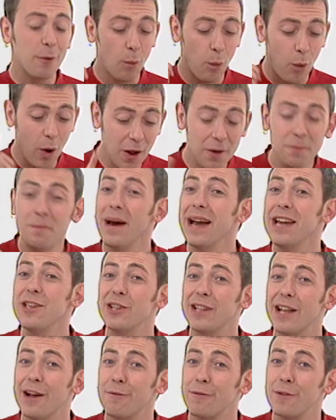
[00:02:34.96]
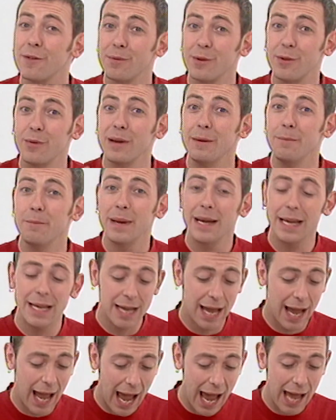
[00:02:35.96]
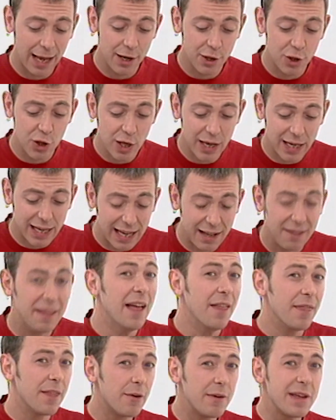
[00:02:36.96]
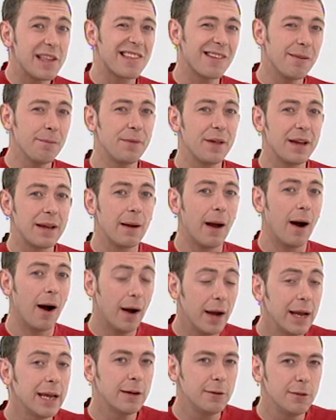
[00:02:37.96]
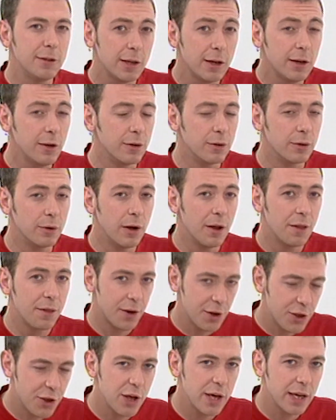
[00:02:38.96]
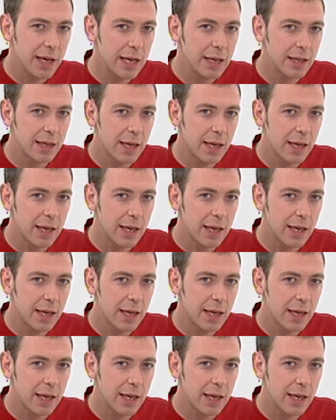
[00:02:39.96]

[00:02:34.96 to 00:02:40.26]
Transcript: one major difference between me and a chicken. There is something I can do that a chicken